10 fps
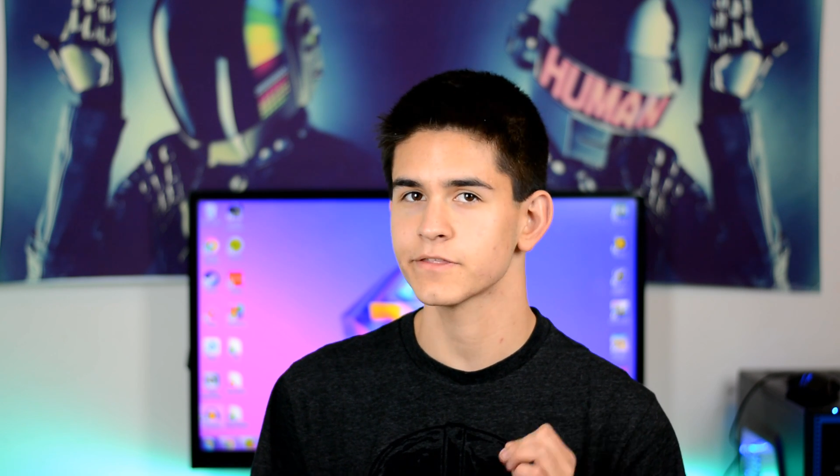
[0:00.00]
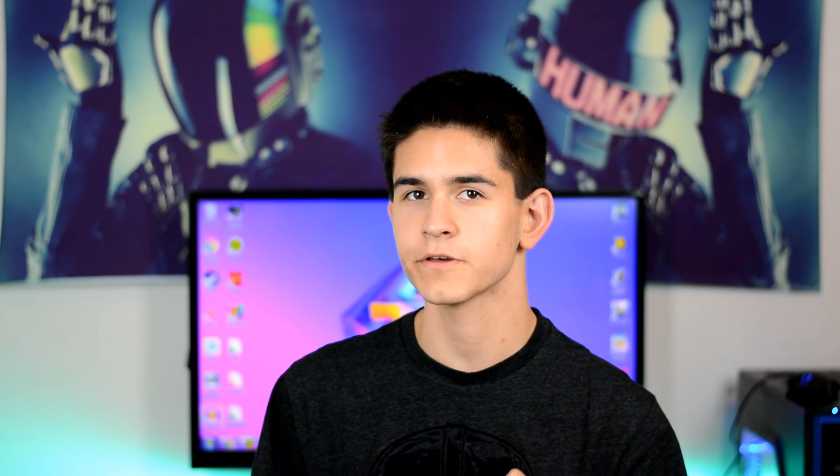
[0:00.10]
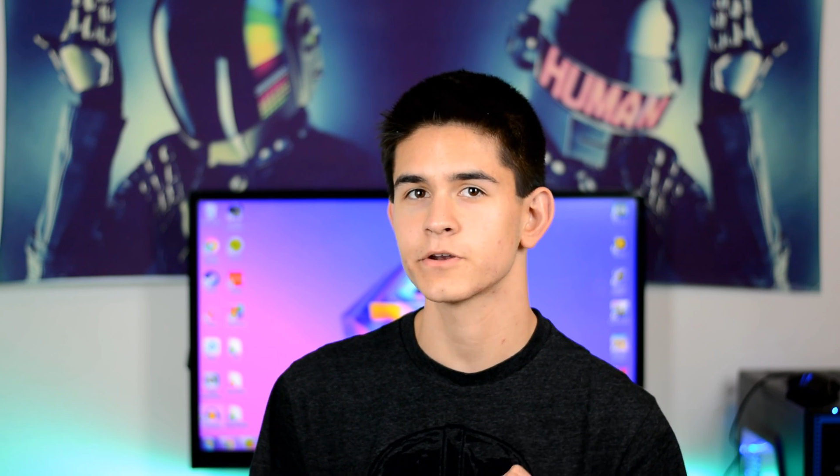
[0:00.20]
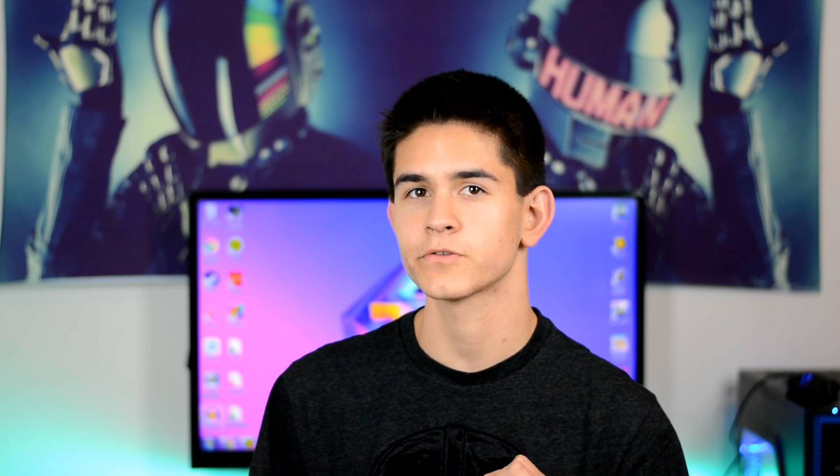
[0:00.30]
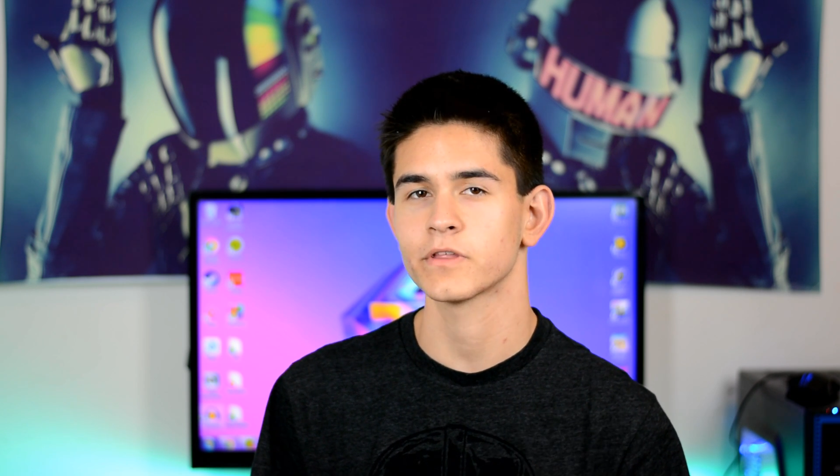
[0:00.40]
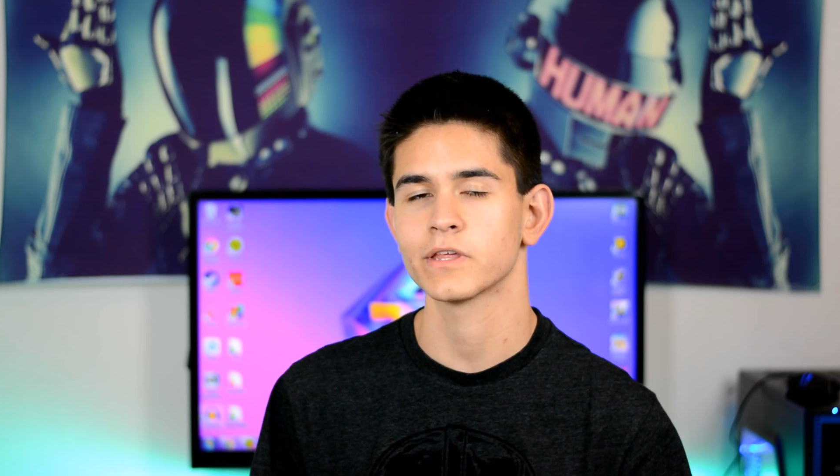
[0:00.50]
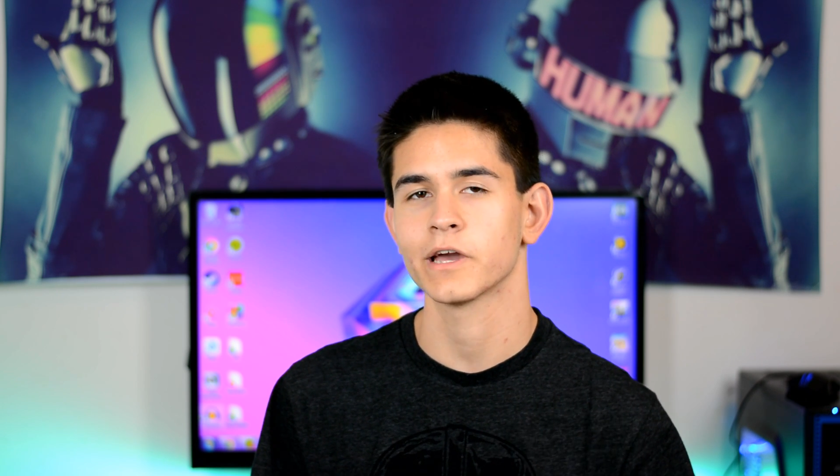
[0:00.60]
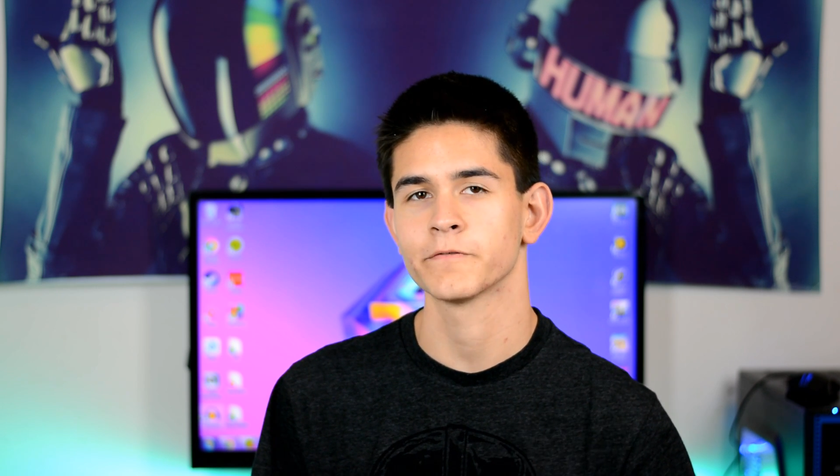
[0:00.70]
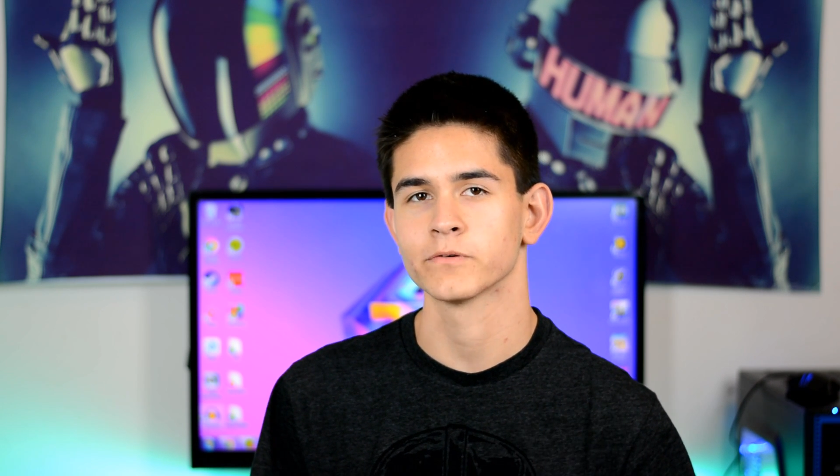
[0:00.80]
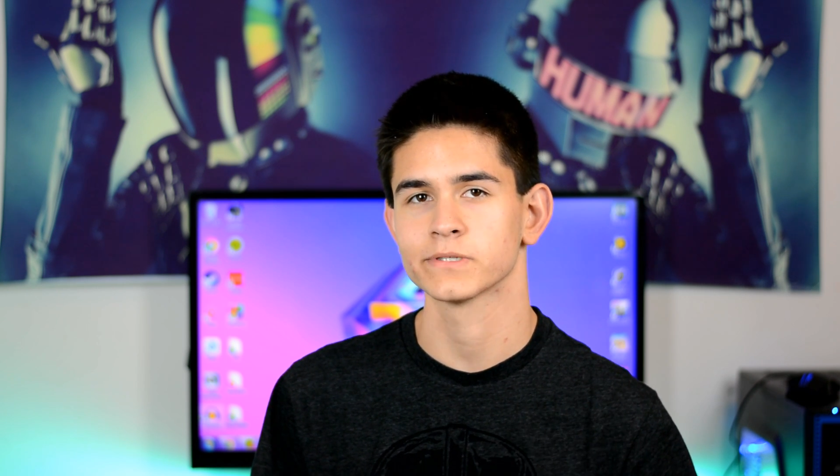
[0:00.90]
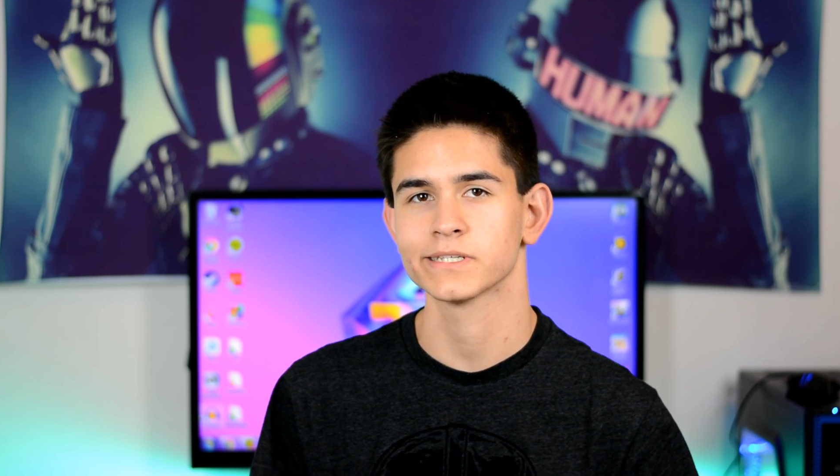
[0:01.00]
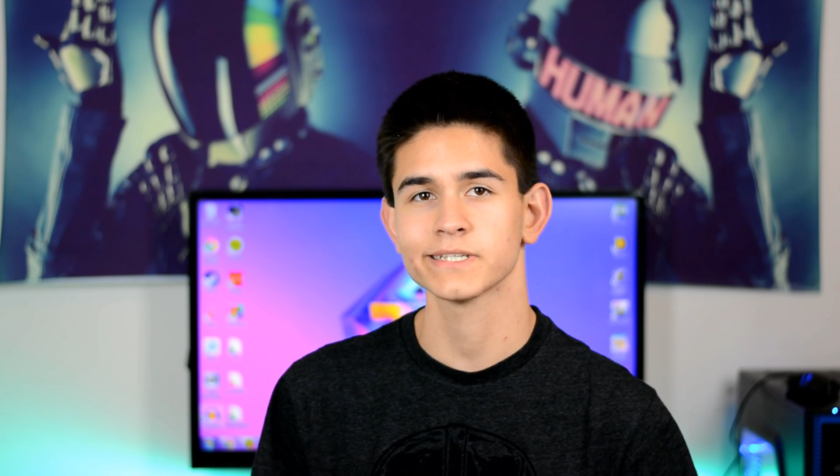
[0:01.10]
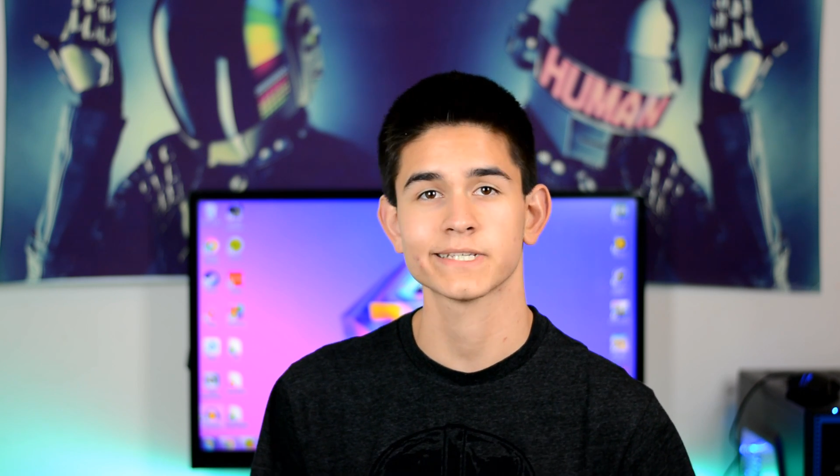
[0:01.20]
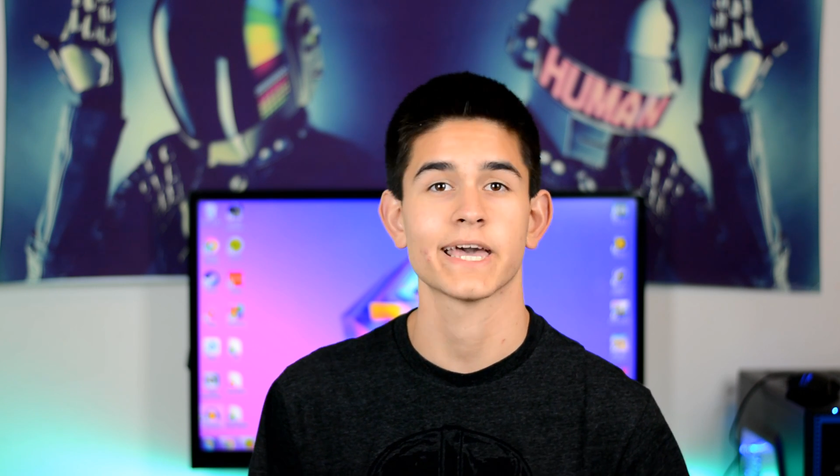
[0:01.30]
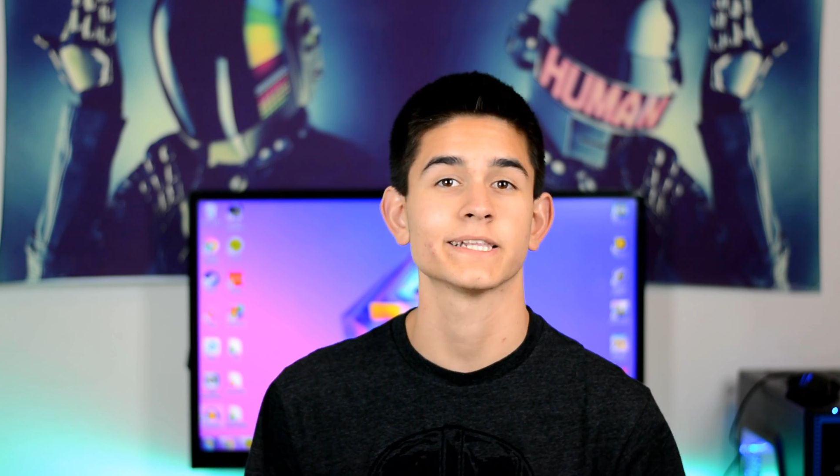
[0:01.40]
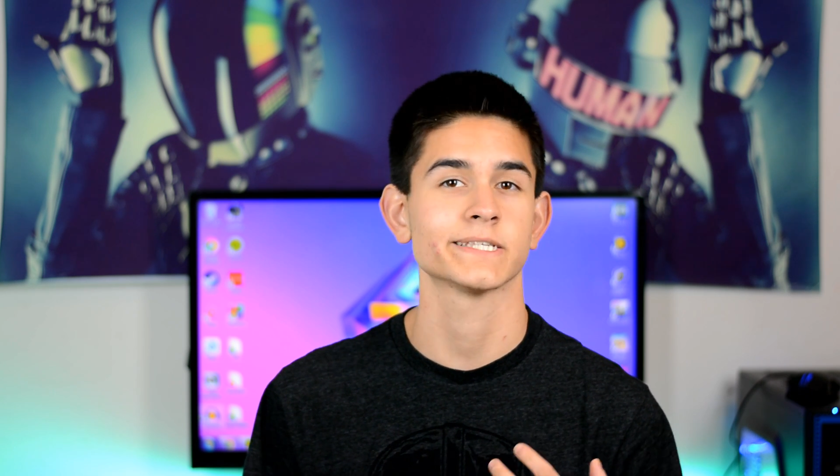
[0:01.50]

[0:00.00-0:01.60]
thinner than the iPhone 6 at